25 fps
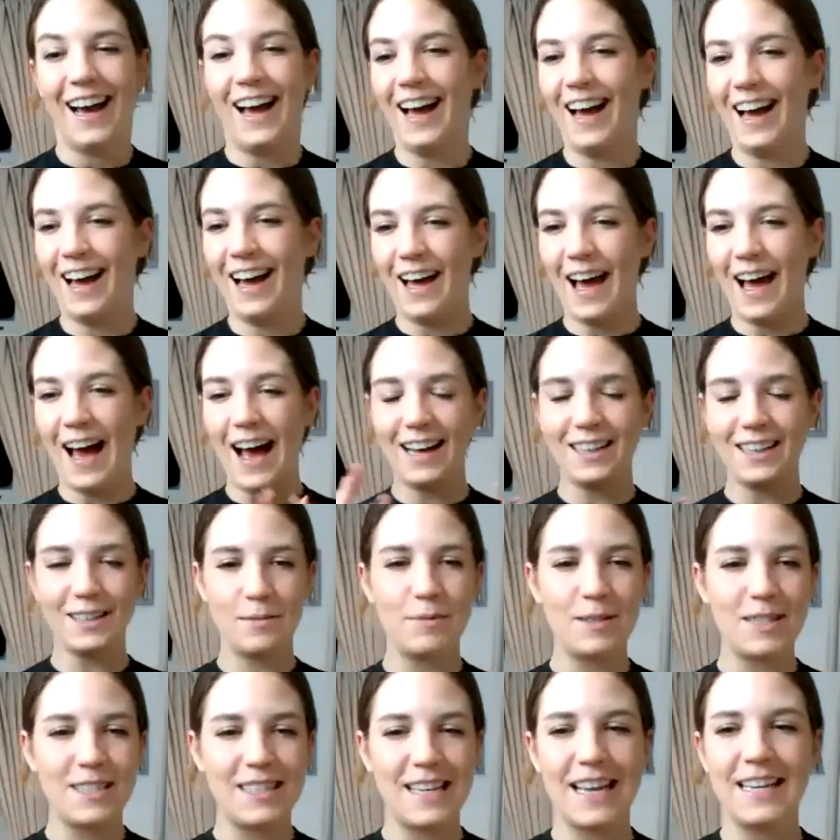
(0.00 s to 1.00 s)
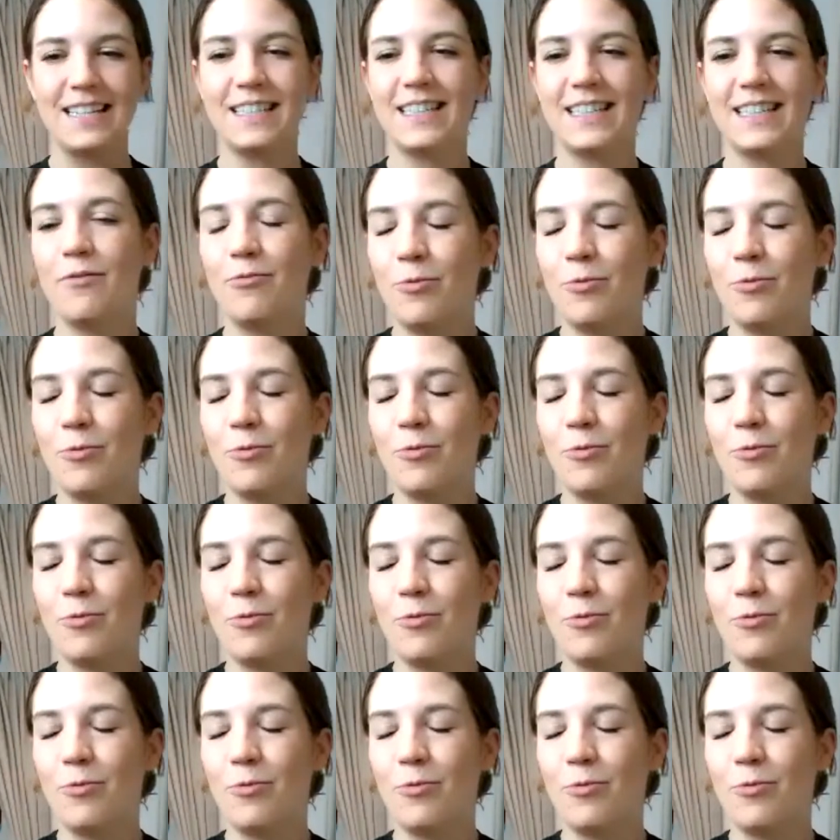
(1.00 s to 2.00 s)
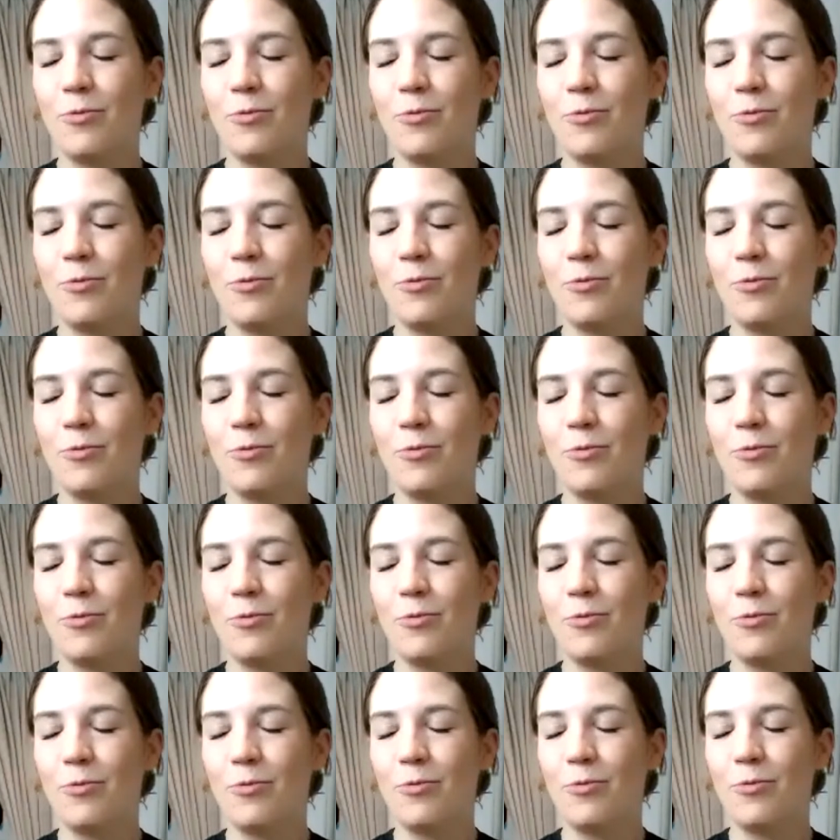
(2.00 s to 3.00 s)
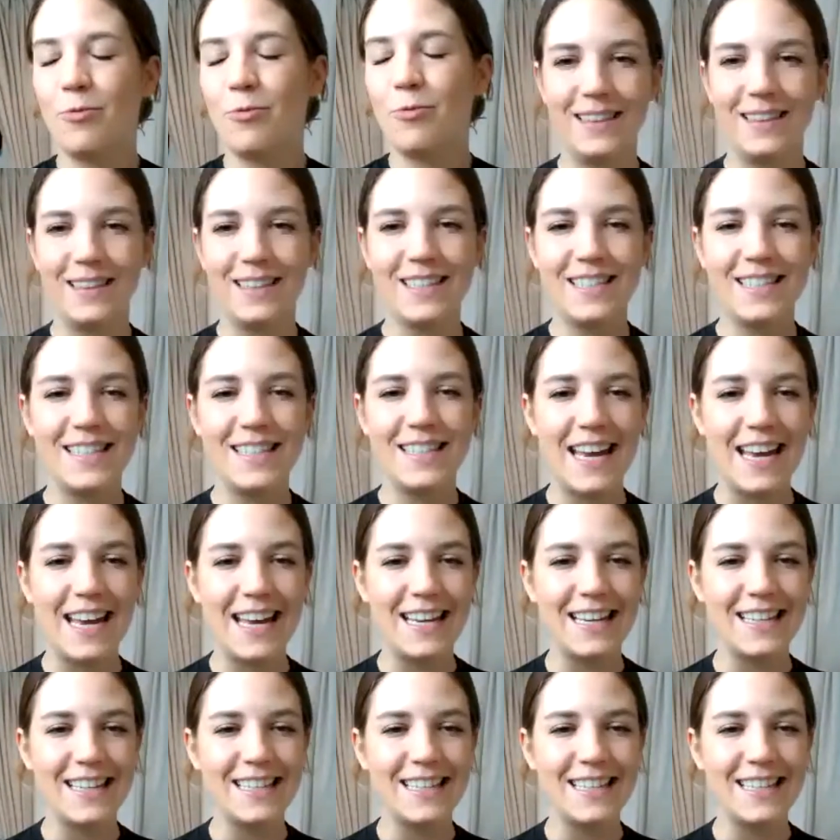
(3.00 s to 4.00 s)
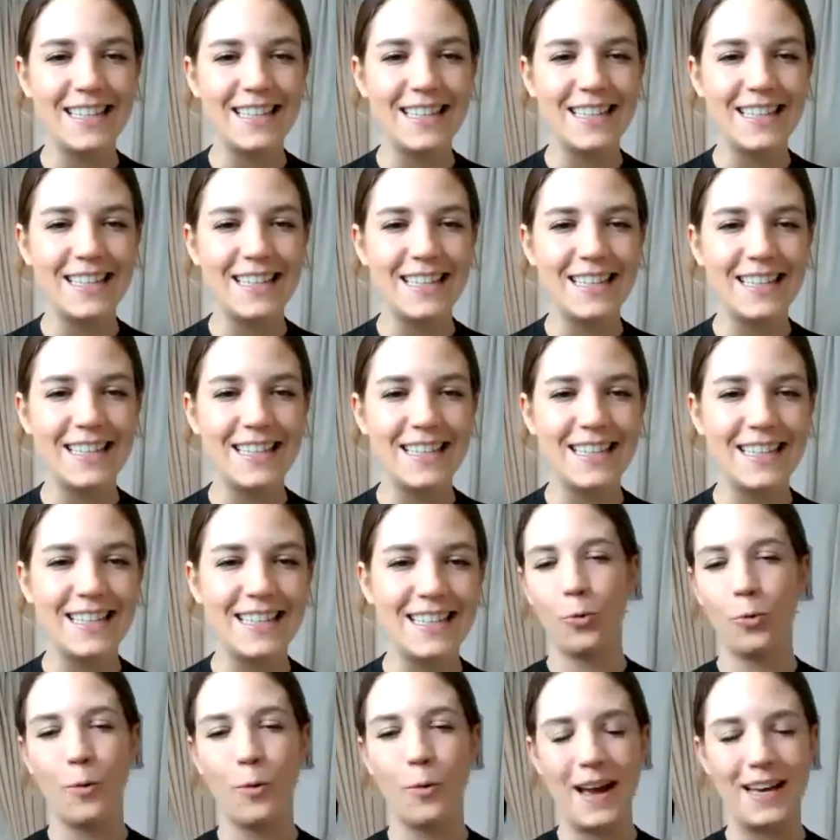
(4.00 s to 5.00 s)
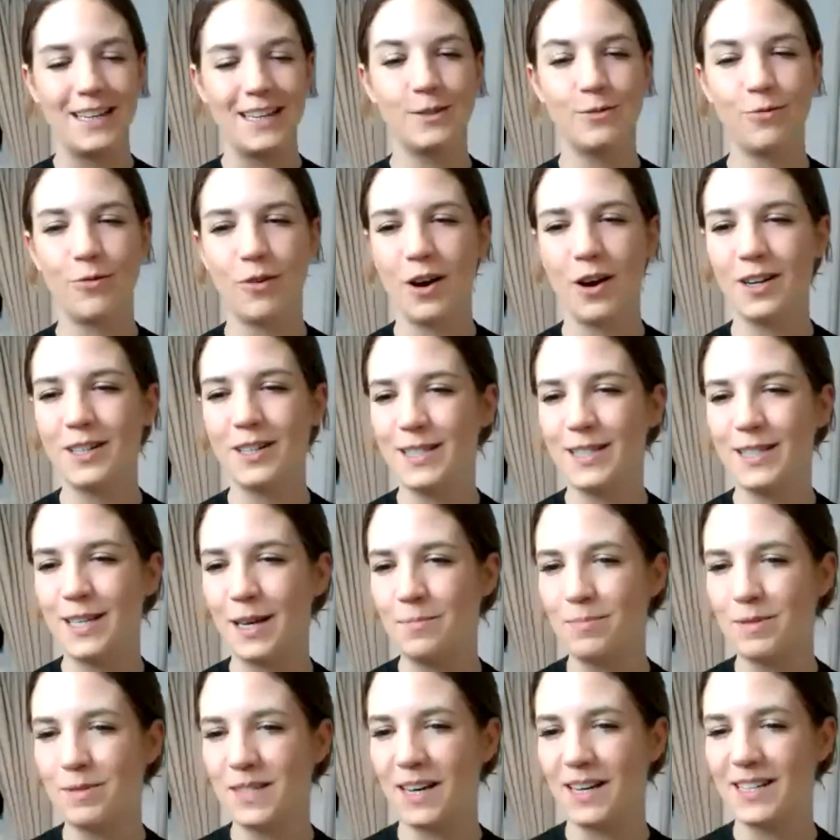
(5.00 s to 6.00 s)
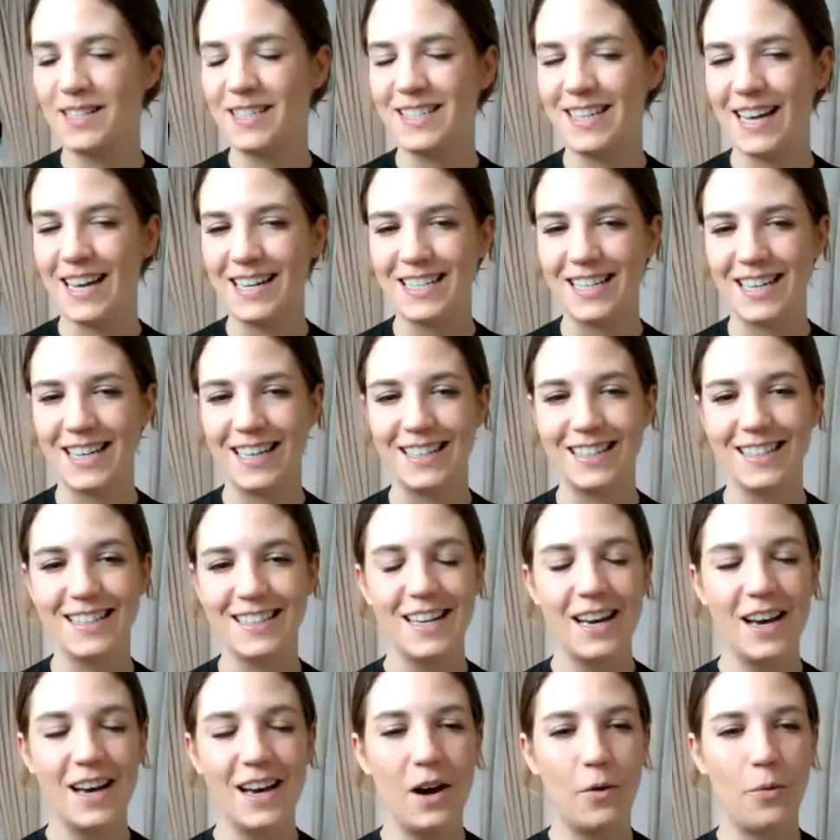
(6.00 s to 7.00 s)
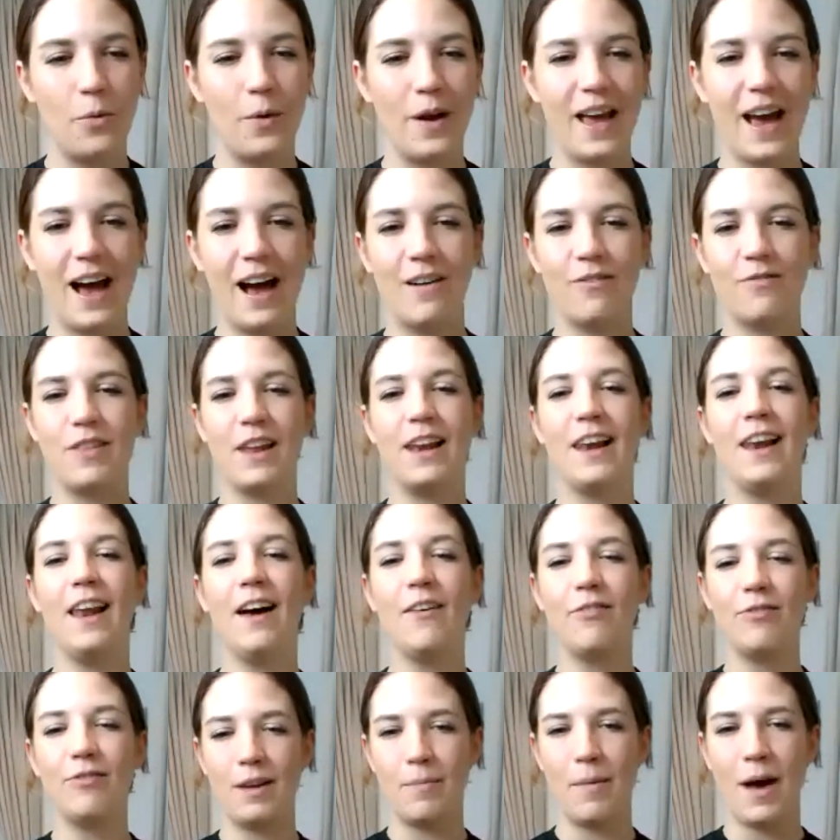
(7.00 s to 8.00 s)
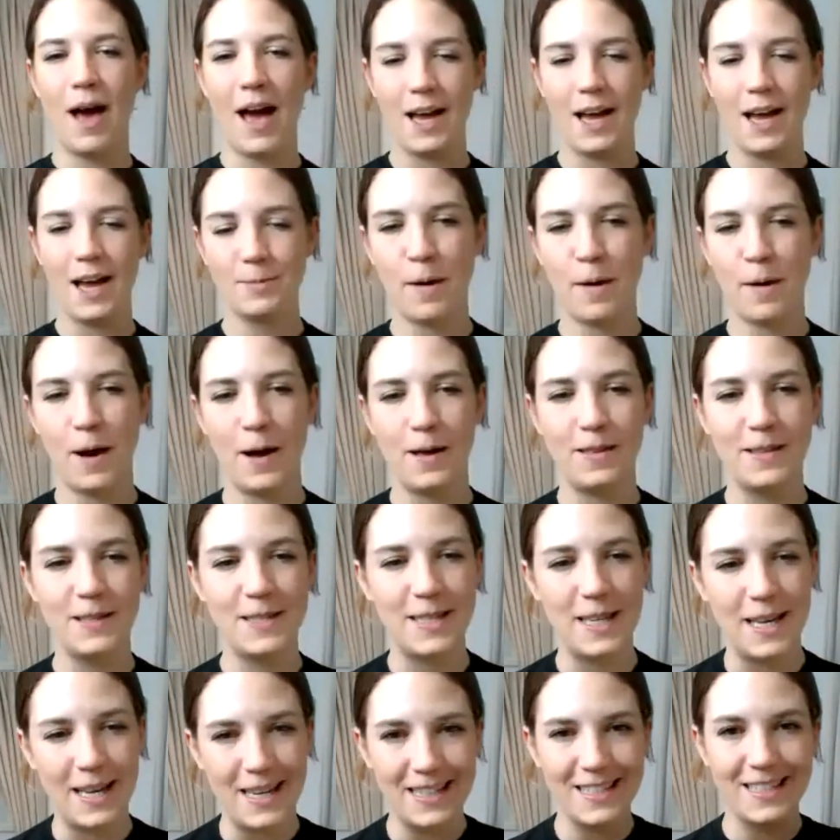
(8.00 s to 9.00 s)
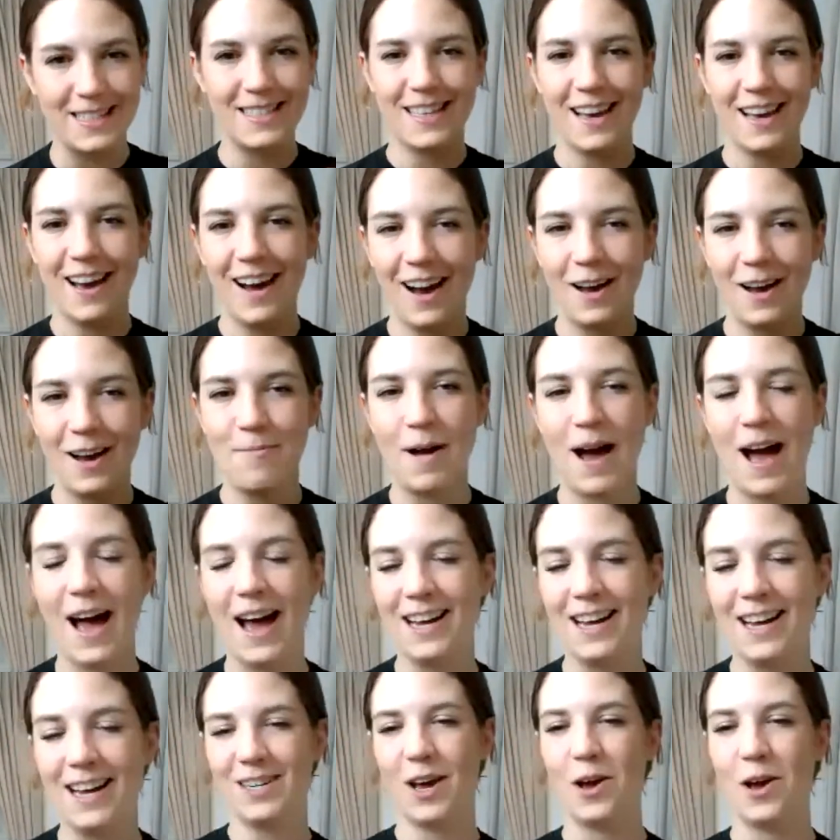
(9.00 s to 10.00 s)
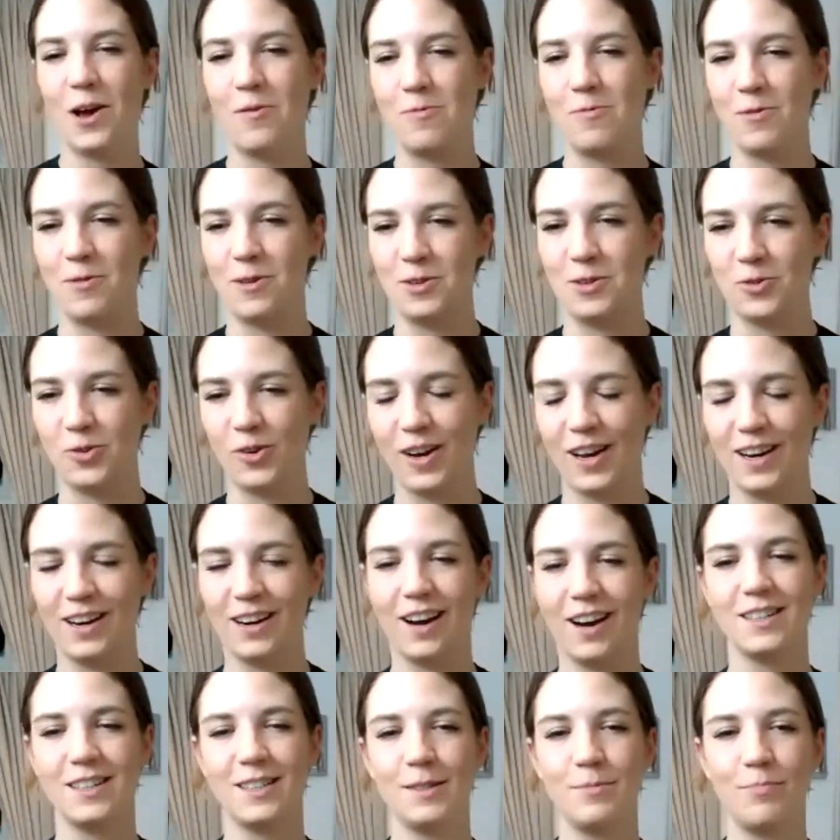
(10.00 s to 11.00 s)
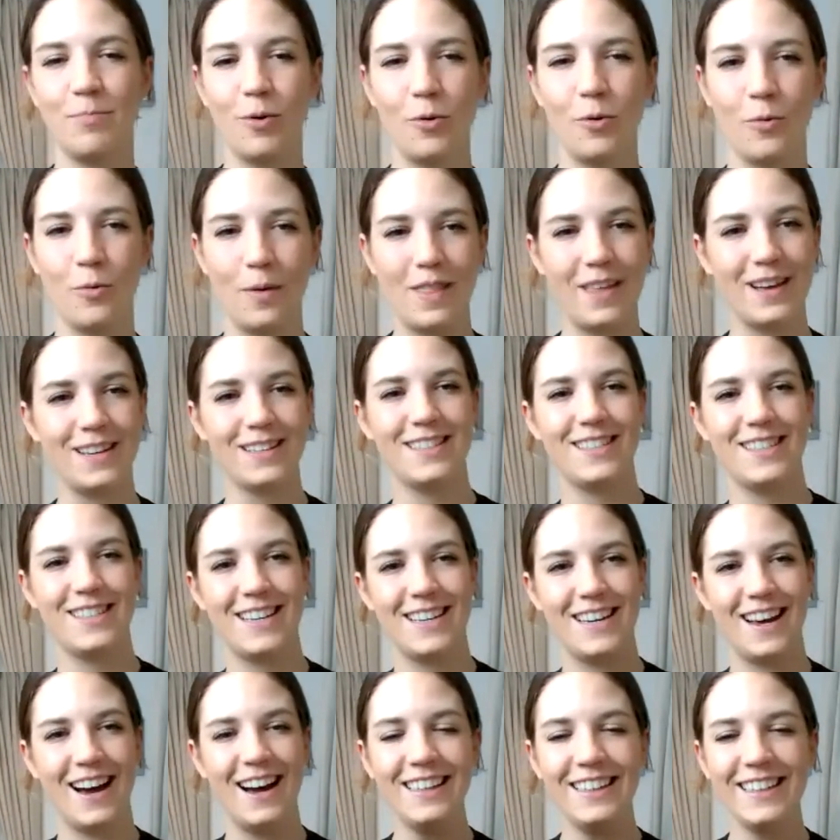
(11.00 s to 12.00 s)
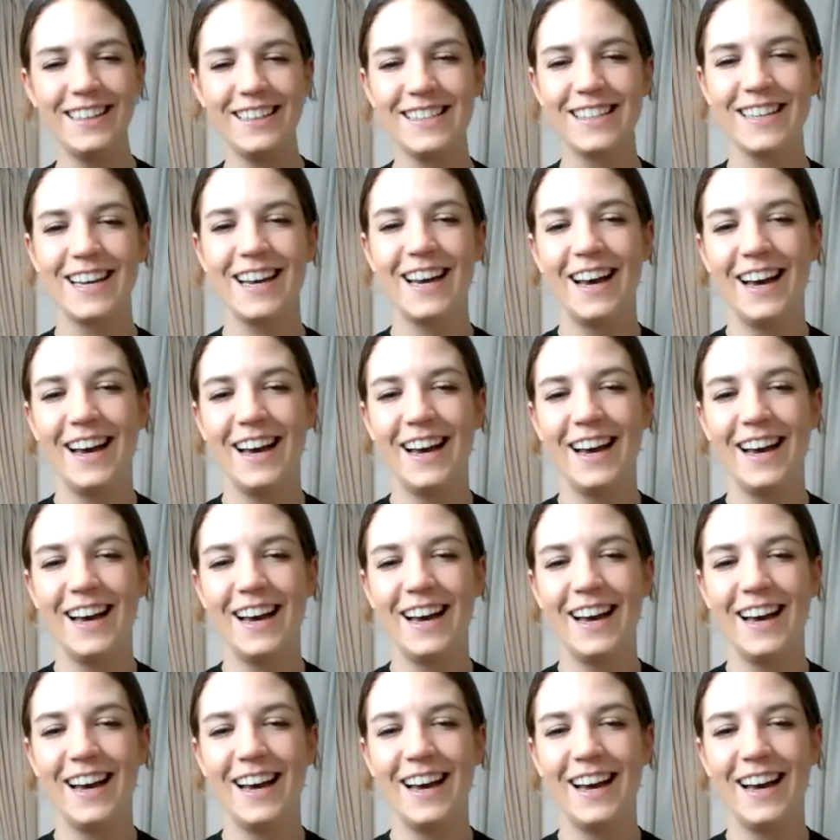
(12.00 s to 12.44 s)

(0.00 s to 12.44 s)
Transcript: As I'm just letting everyone in, I'll just explain a little bit behind the scenes. As always, for our sip size sessions, we have the lovely Mahesh behind the scenes. Hi, Mahesh. I hope you're enjoying a glass of port with us tonight.